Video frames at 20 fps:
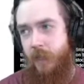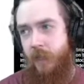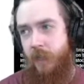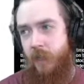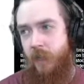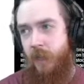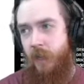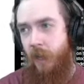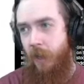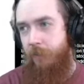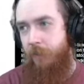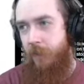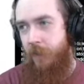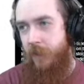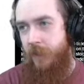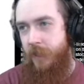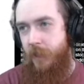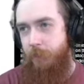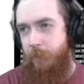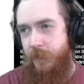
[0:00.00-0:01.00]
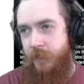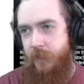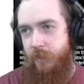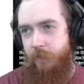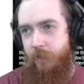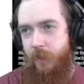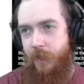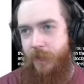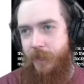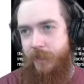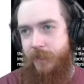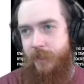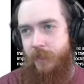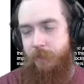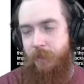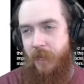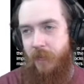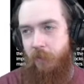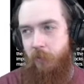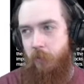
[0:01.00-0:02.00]
I feel like I must have lost
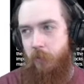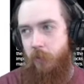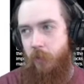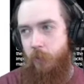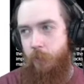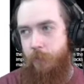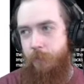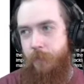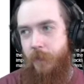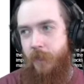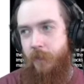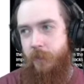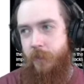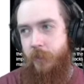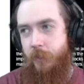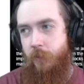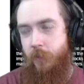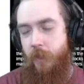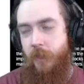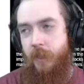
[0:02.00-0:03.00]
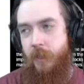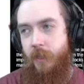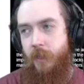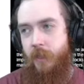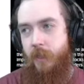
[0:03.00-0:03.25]
somehow a Globe and Mail story.